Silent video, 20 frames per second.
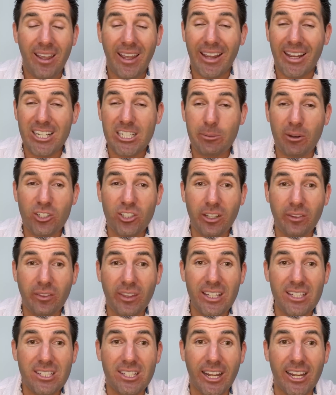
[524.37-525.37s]
Especially
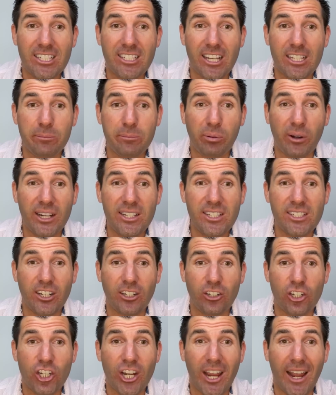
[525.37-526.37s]
these days, as prices
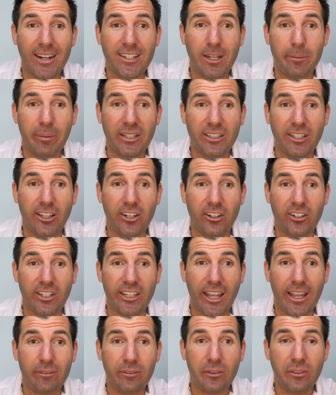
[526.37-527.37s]
are jacked up on
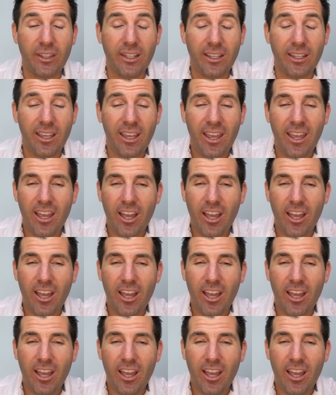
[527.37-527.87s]
literally everything,